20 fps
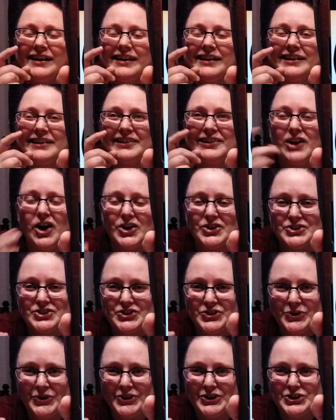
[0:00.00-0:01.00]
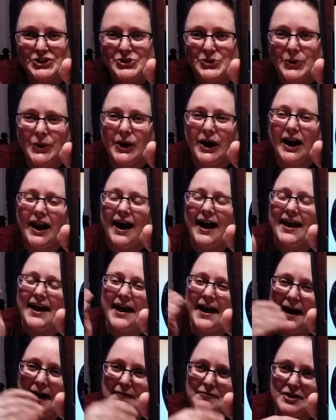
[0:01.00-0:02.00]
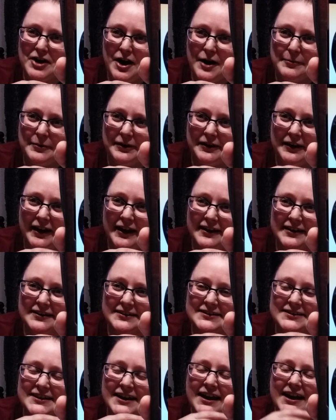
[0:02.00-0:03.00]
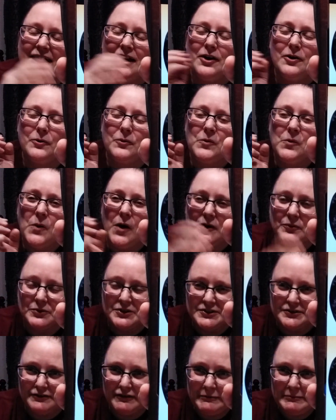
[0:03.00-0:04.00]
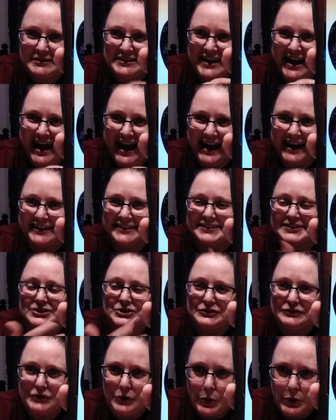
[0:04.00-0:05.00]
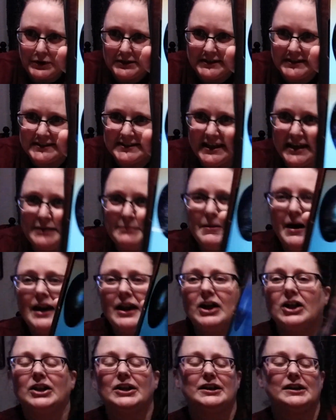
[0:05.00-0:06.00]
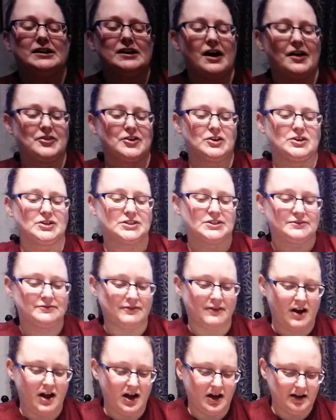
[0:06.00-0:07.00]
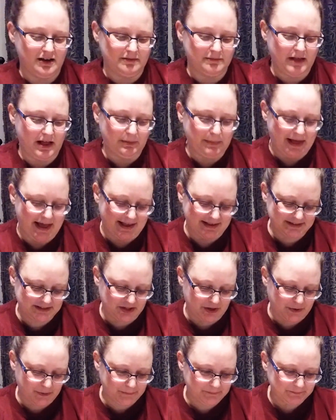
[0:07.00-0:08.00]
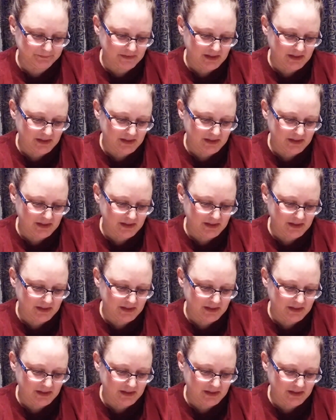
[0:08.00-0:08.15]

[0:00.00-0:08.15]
Long story short, I have a couple eggs. One was from Dad, so of course it's sentimental, and another's from El Paso.